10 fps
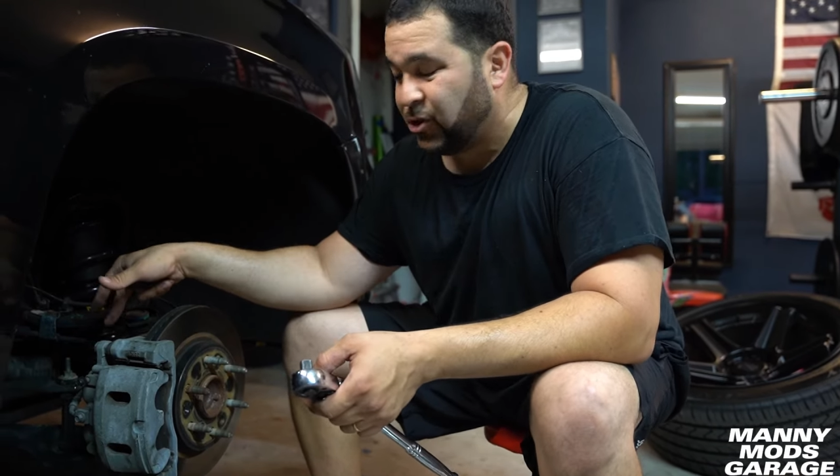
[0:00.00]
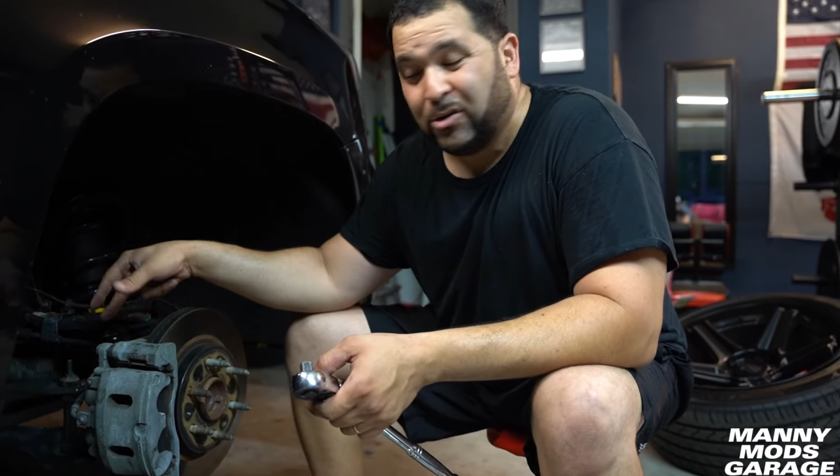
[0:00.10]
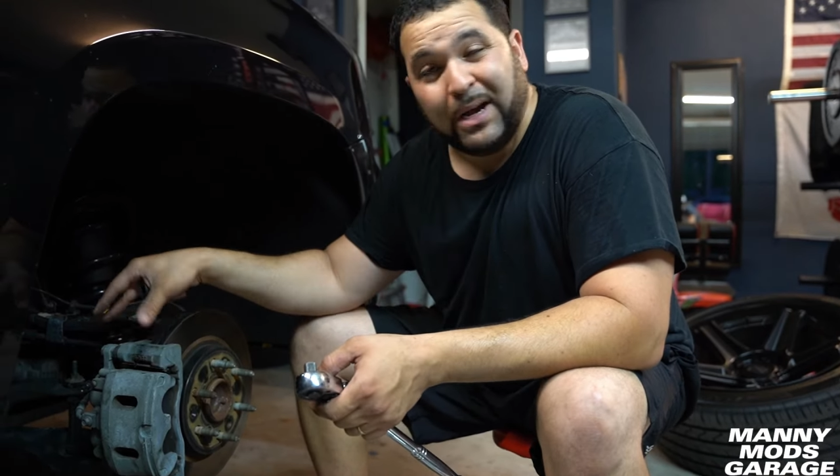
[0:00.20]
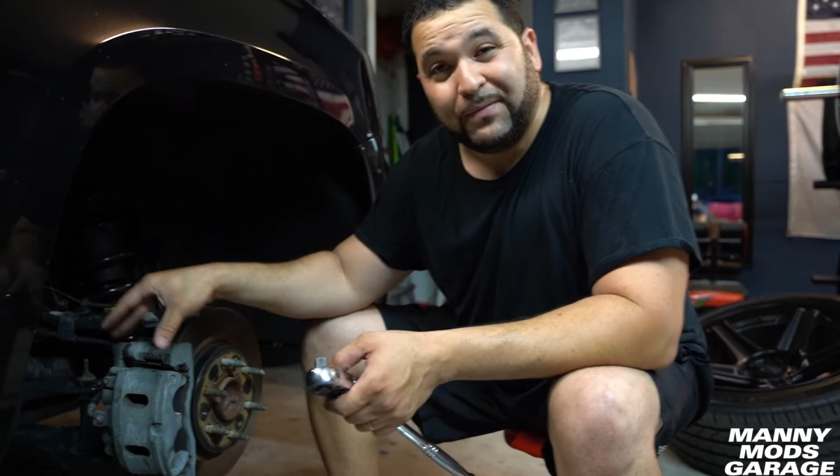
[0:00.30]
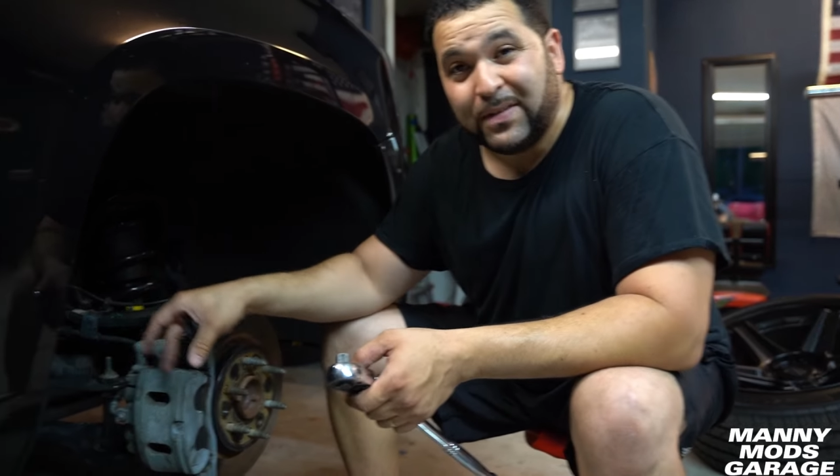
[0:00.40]
You
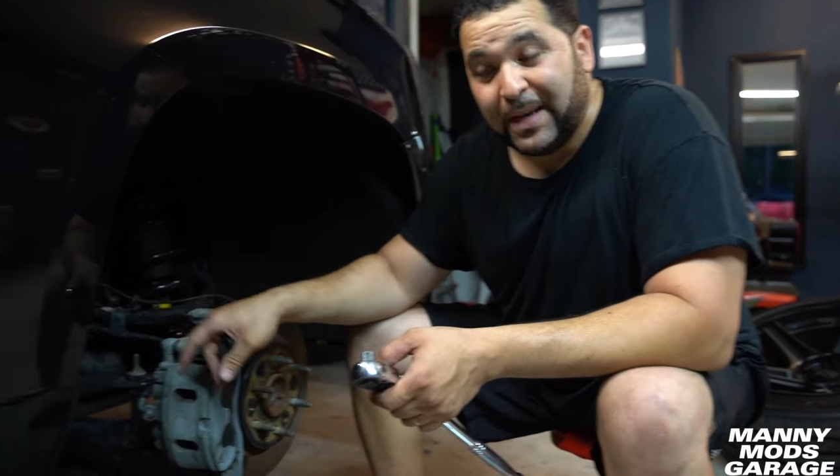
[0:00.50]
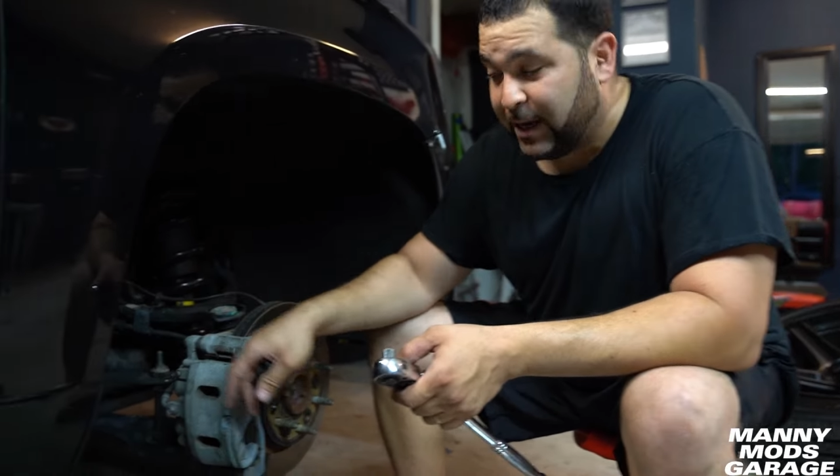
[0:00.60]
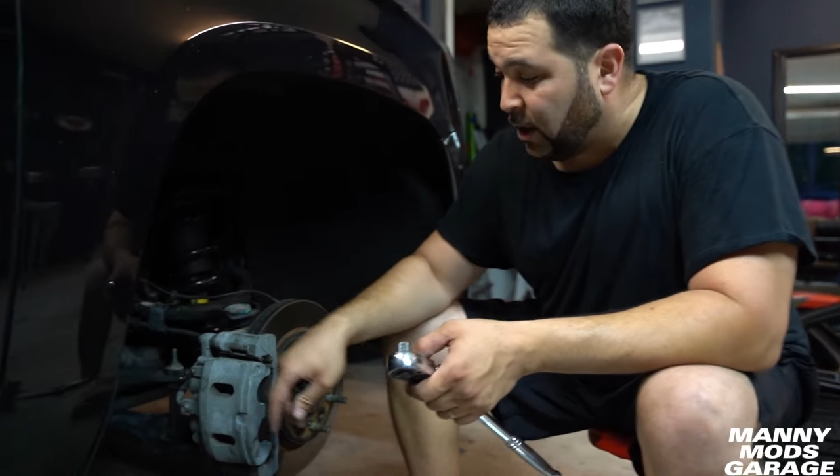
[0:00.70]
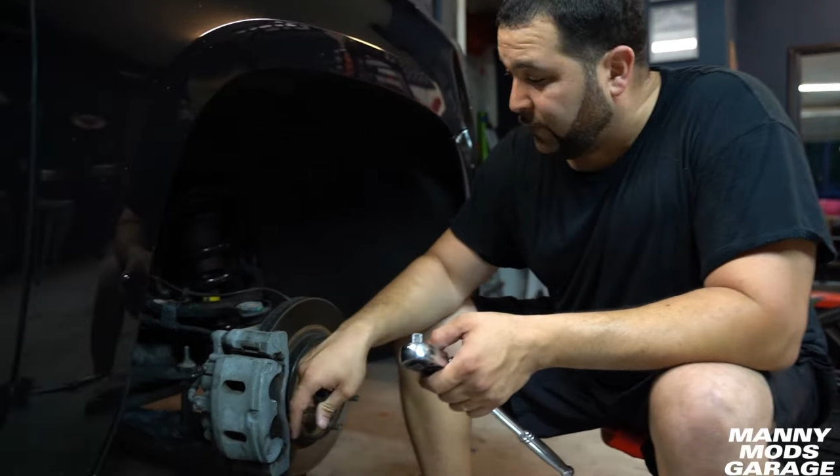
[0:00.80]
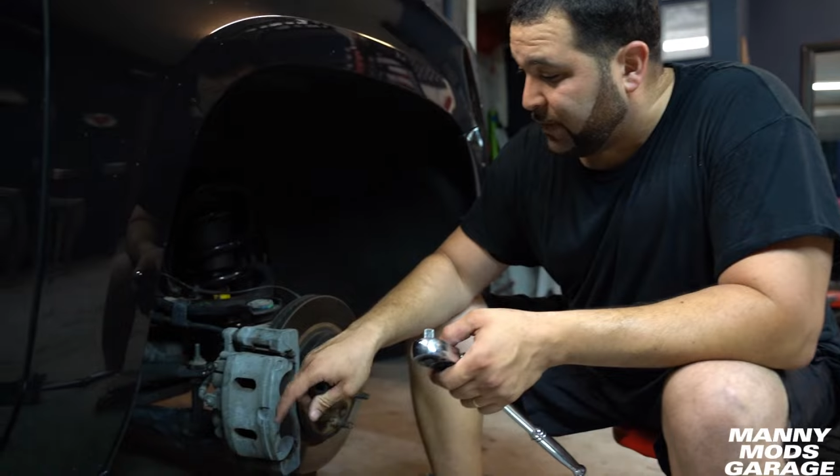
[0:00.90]
don't have to
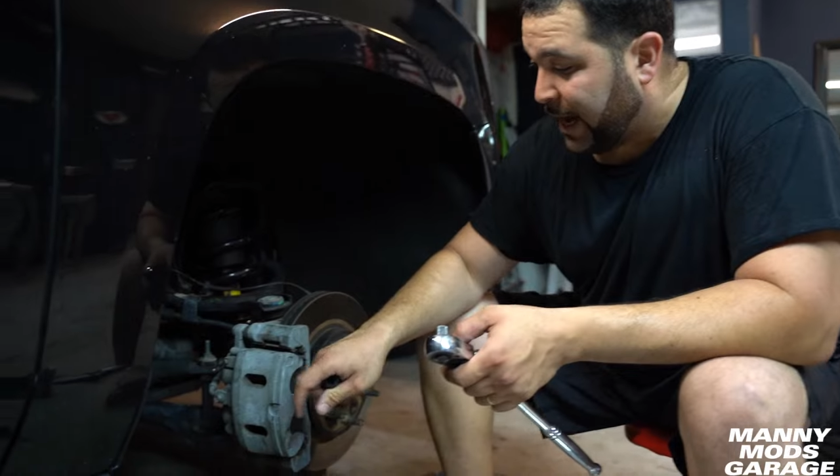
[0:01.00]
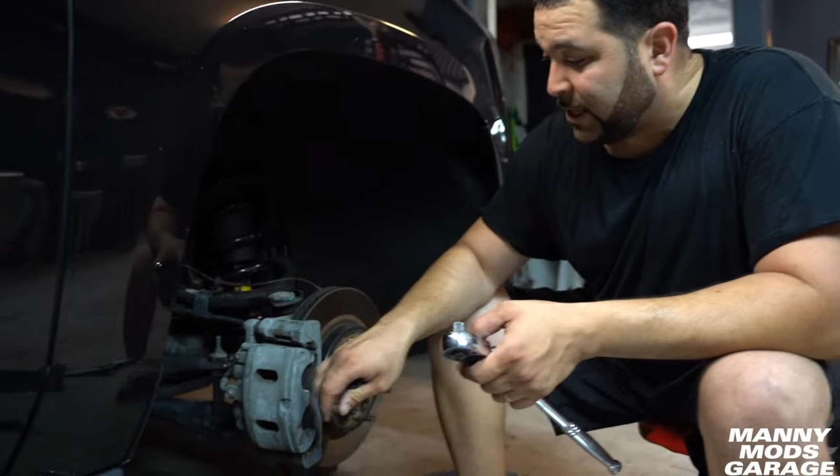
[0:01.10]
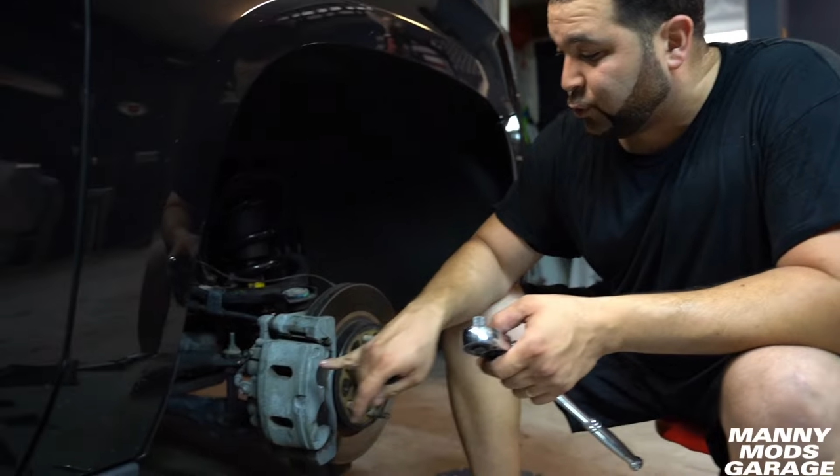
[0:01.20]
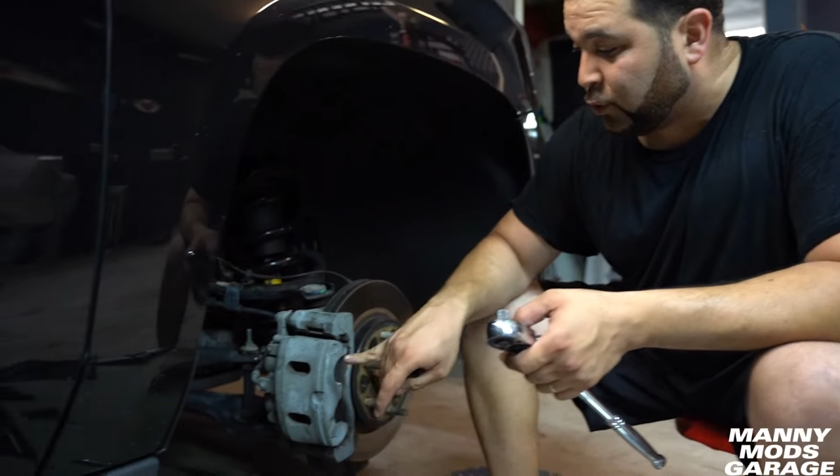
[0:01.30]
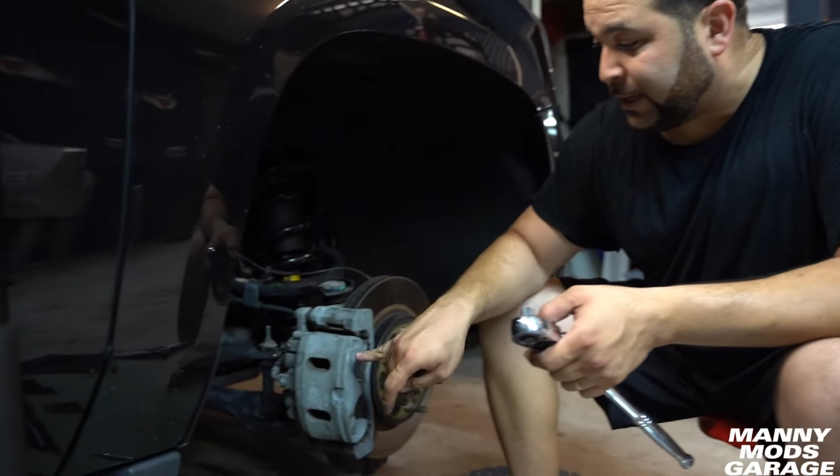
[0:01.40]
take off the
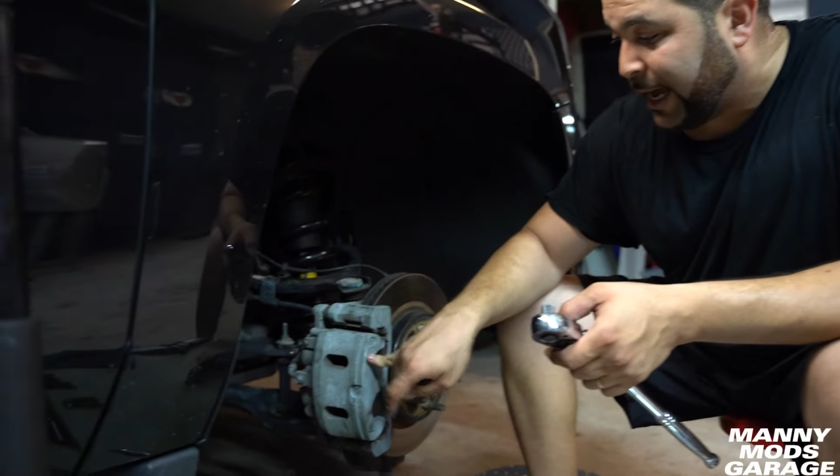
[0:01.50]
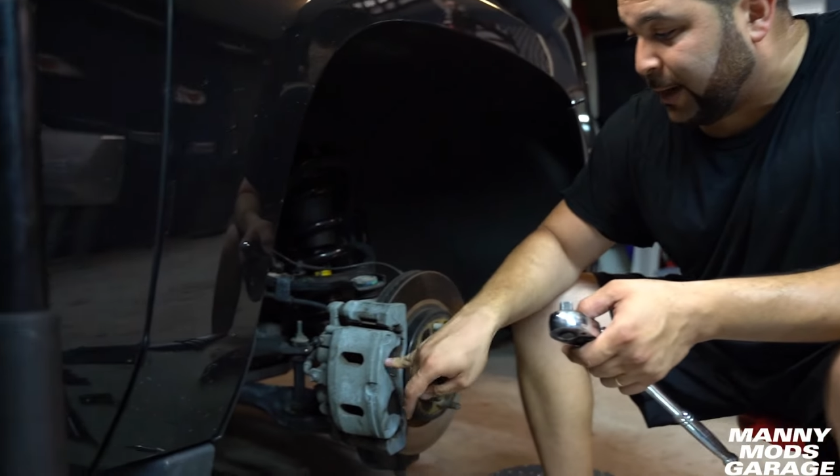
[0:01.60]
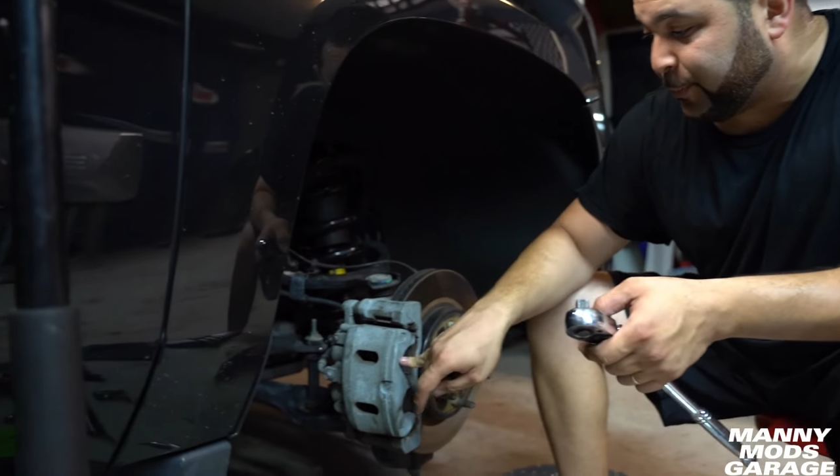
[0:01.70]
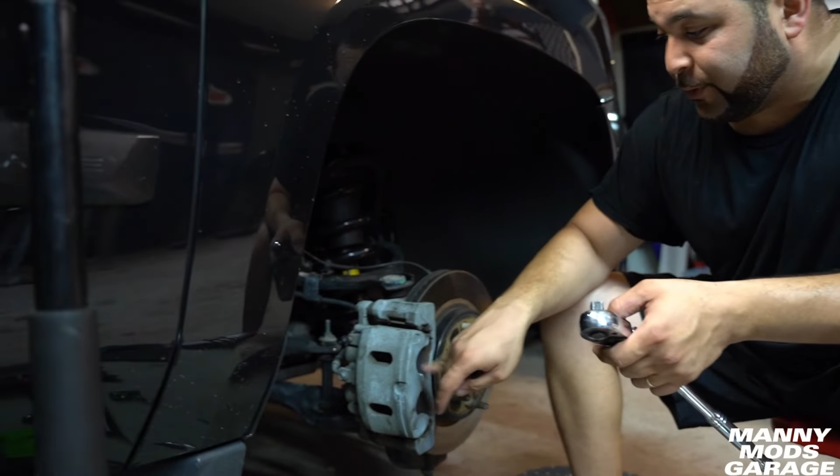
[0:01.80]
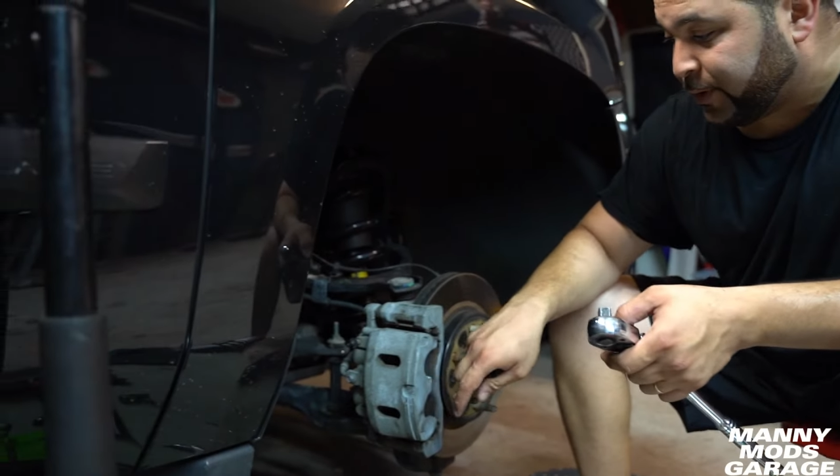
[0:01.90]
actual
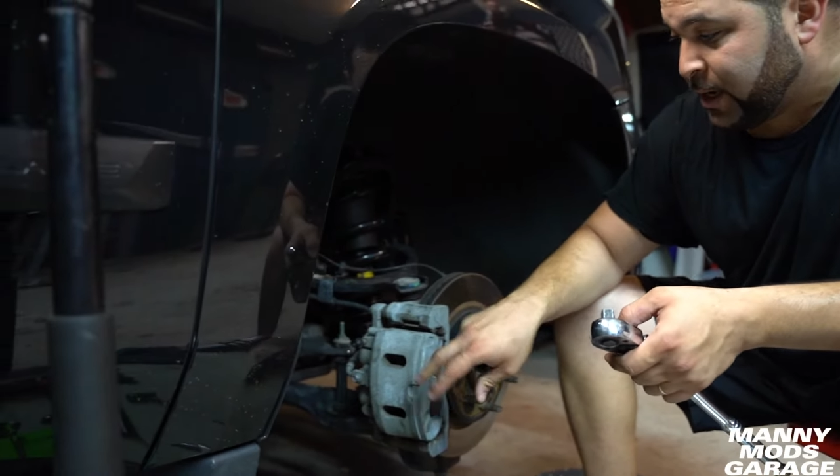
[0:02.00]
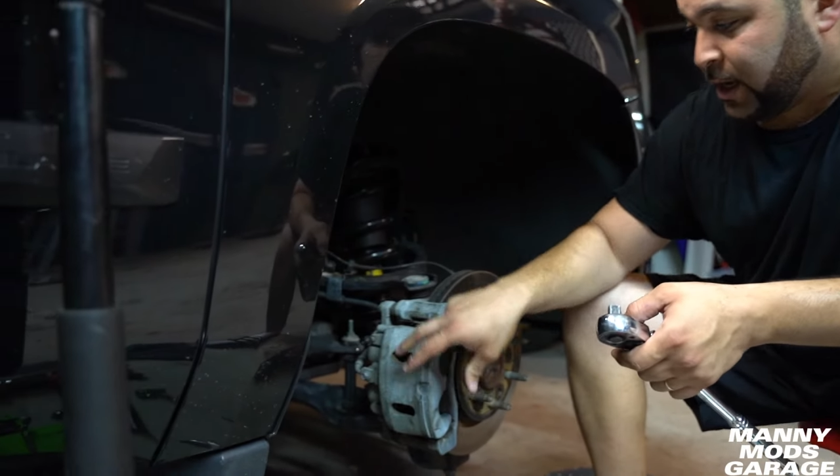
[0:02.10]
caliper